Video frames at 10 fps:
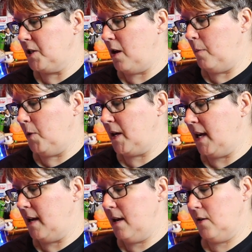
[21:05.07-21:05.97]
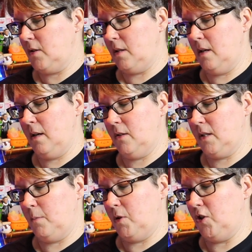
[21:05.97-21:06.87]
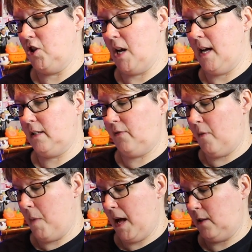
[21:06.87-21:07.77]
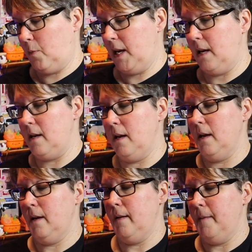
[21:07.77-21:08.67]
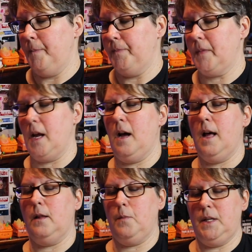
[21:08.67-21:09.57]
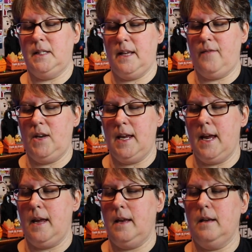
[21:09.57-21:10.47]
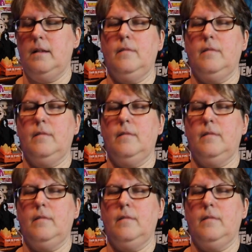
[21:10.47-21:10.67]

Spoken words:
So I'm looking, here's some good shots from Halloween 78.